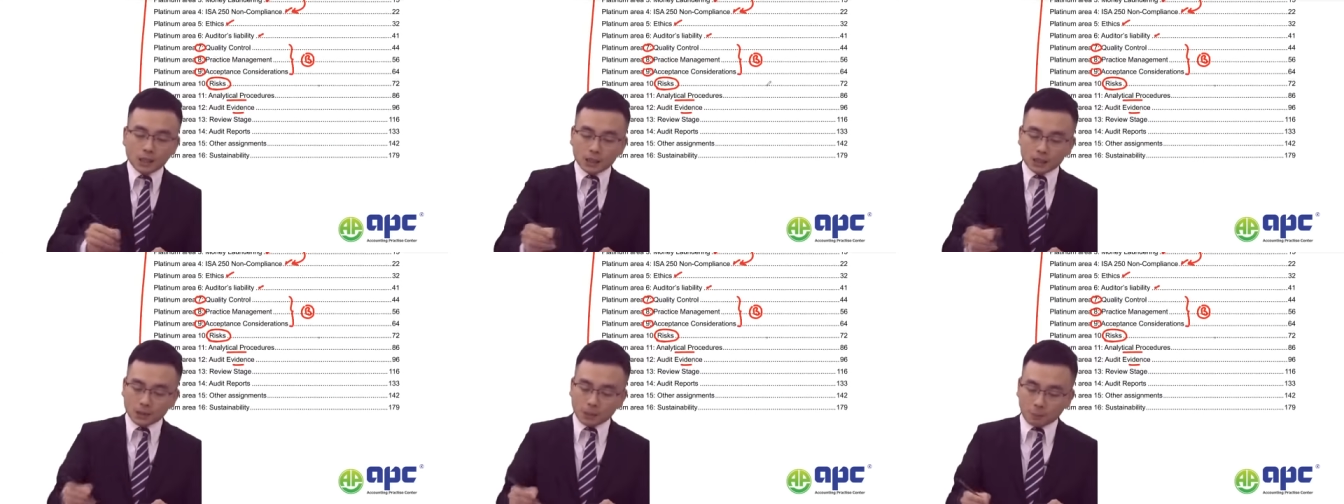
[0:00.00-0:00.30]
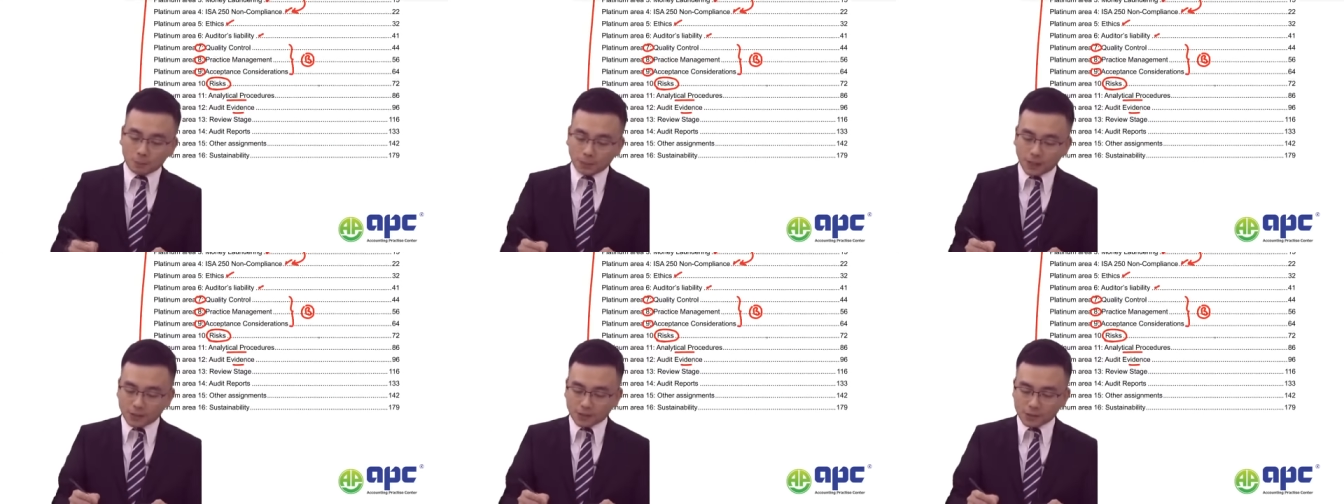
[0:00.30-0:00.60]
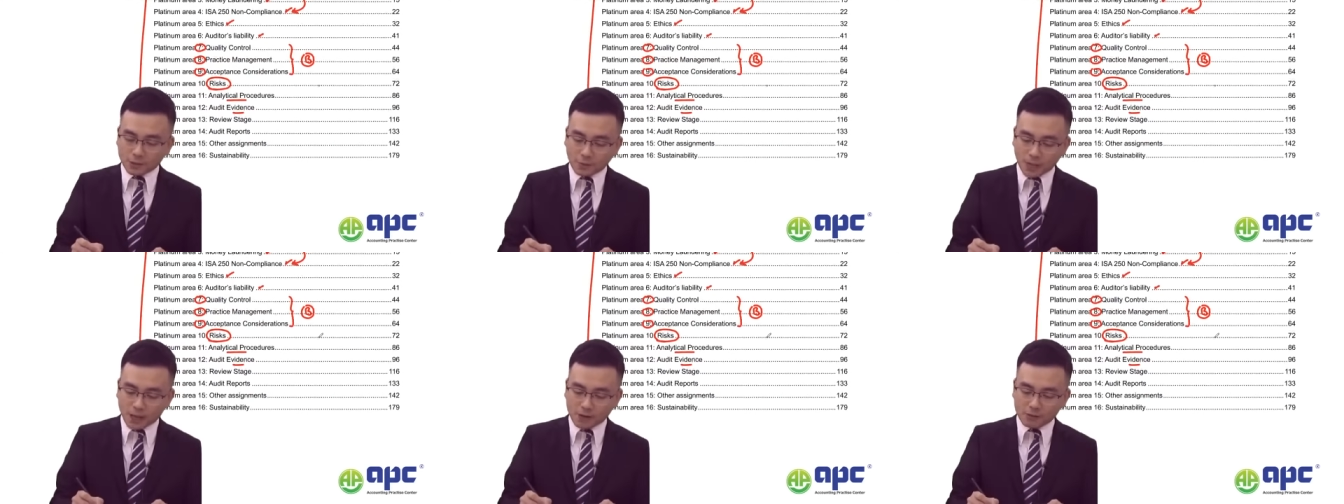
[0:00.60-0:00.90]
The
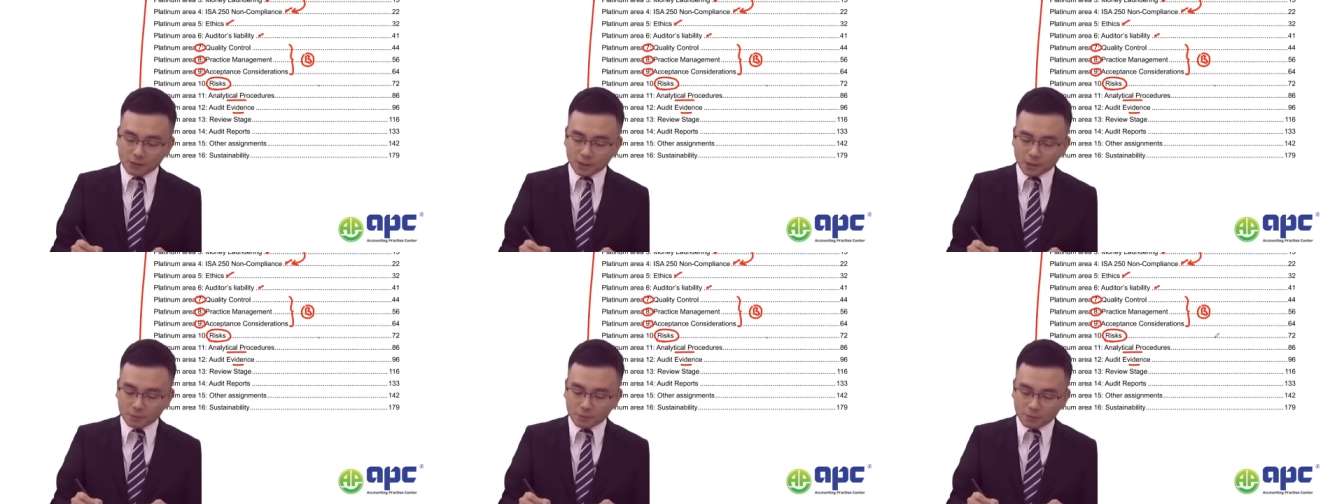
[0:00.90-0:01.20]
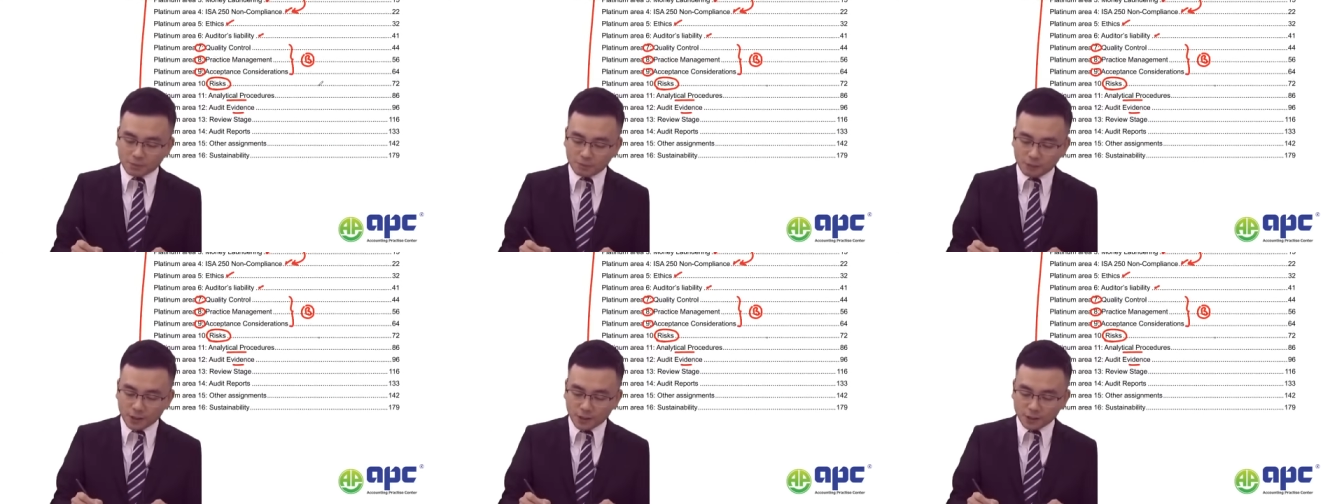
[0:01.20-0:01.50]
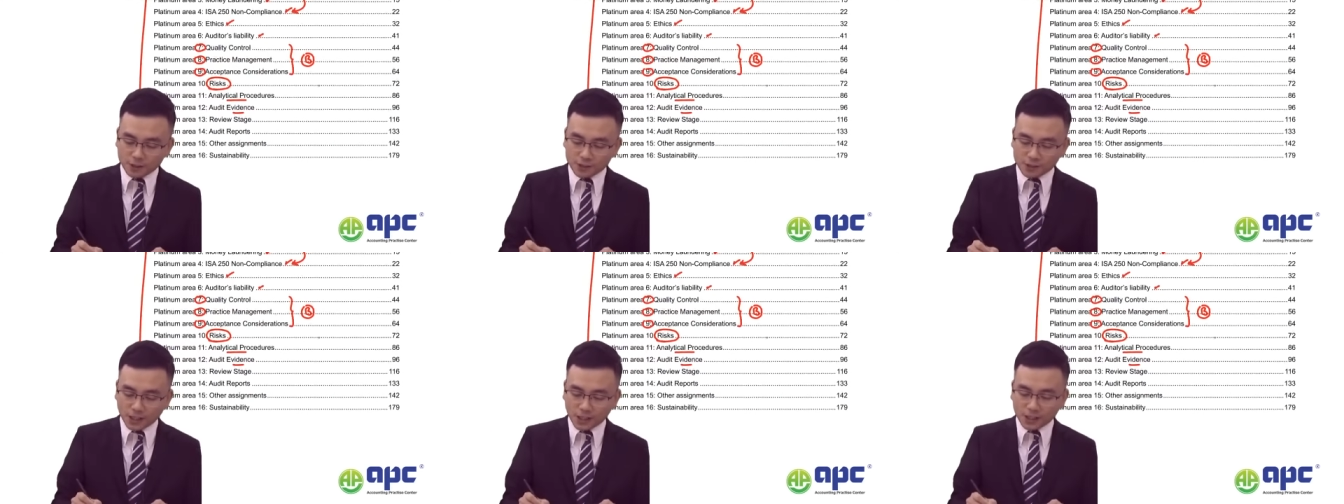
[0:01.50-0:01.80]
platinum area number
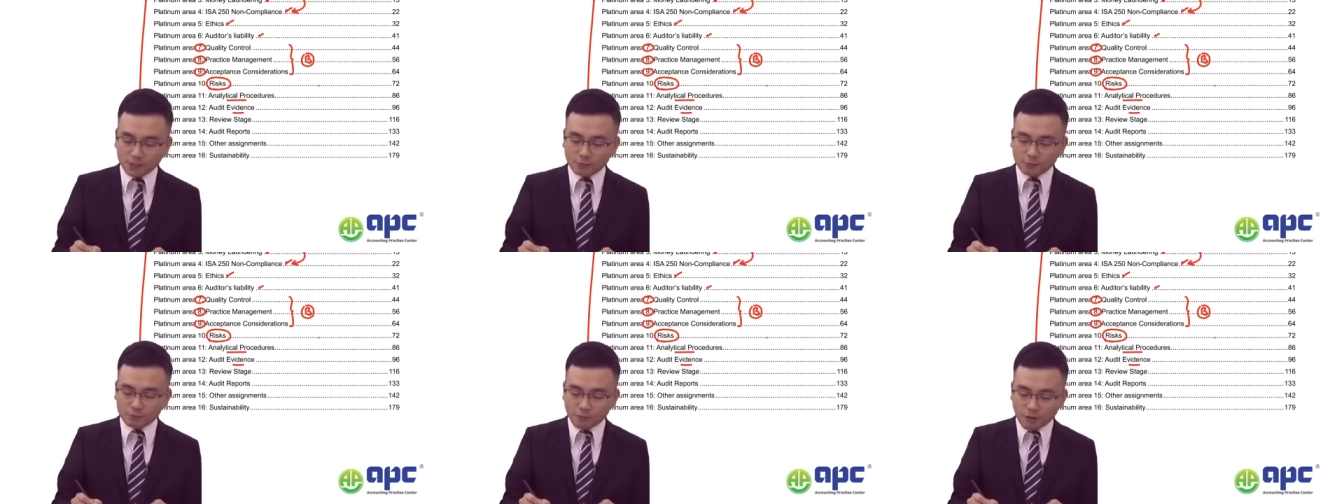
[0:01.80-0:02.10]
13,